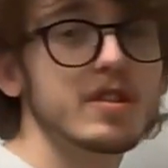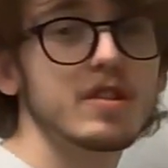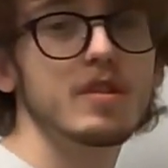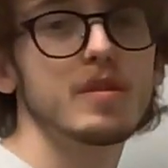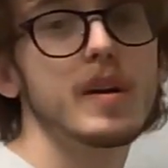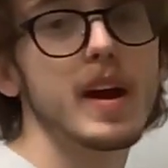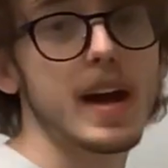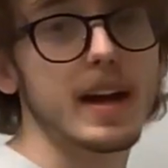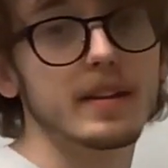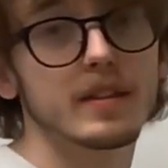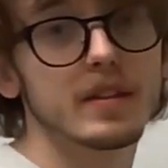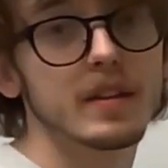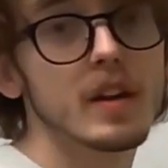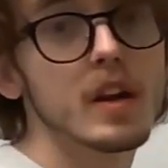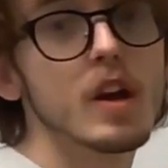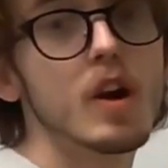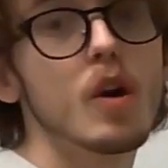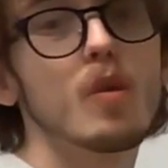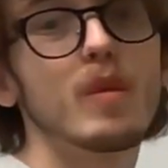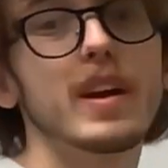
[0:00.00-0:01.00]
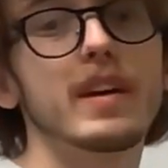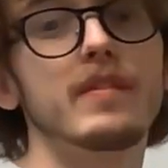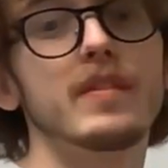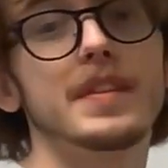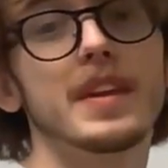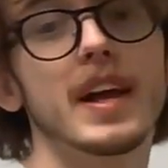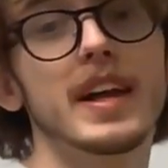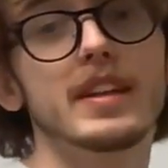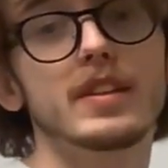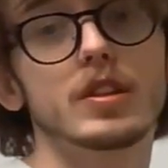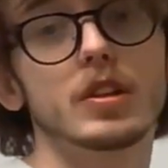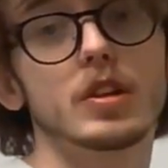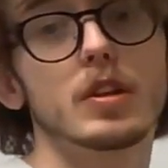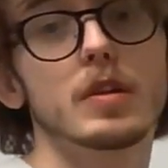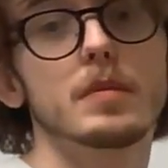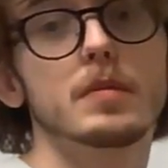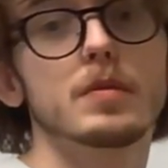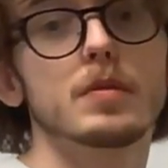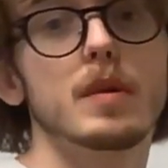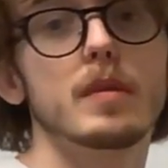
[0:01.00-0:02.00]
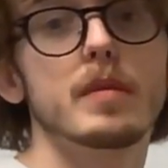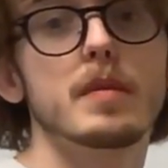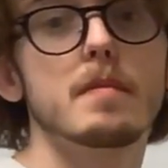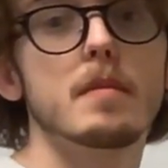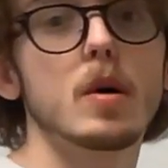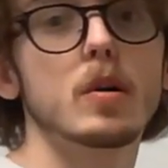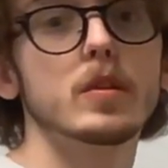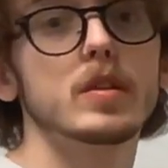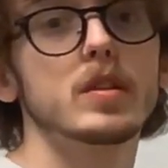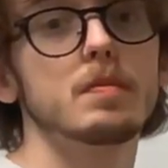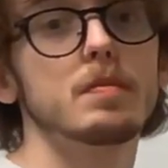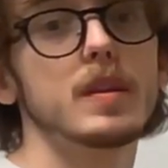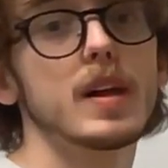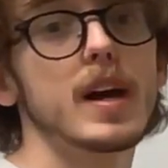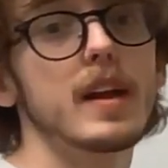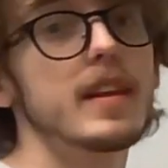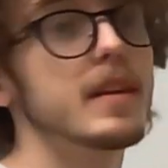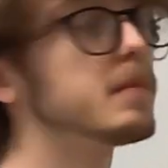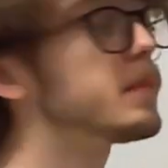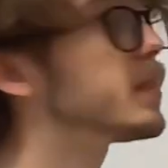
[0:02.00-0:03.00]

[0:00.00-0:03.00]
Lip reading: correct. We have like terms. When we multiply them